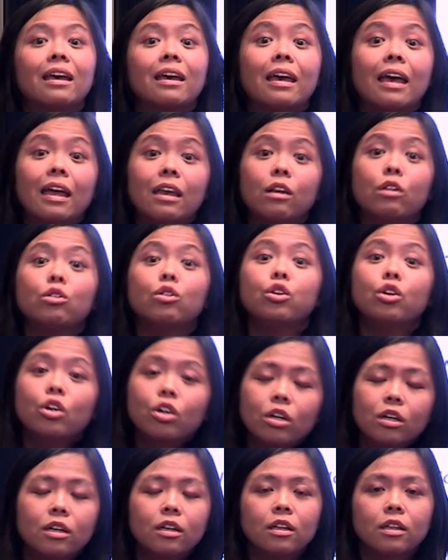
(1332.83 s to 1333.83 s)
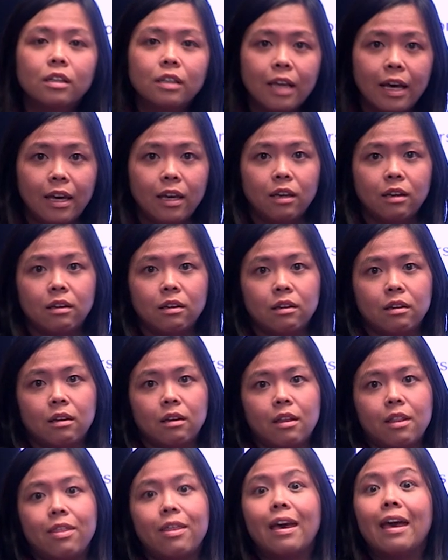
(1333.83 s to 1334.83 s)
can look like
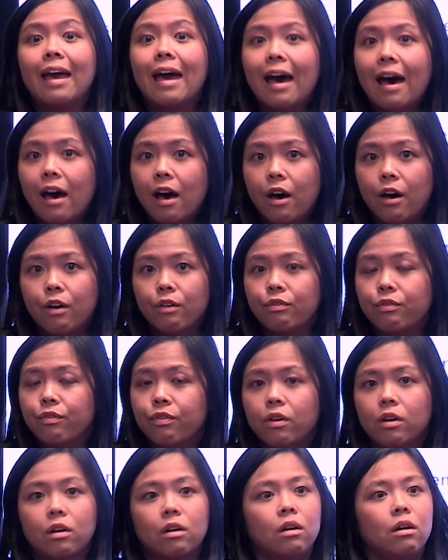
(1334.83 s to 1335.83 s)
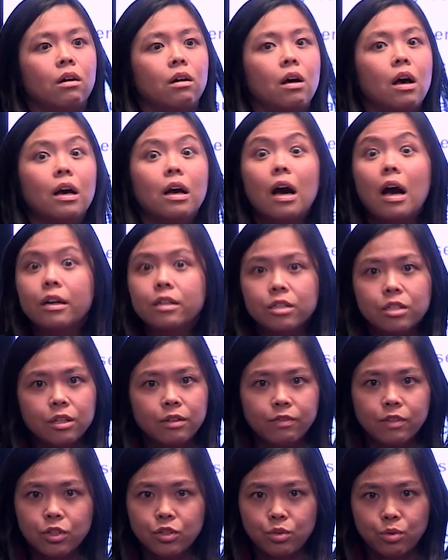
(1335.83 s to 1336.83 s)
they have a
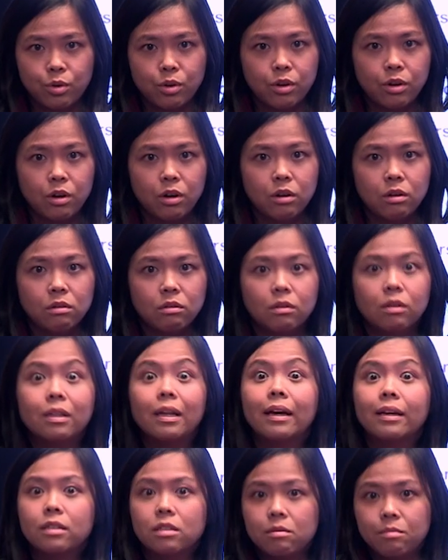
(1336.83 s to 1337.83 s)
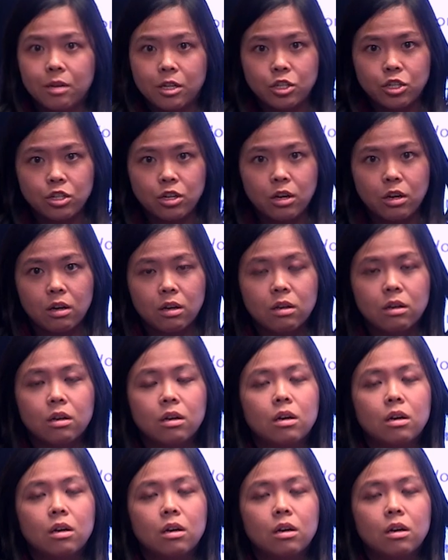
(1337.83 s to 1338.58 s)
cognitive disorder like dementia.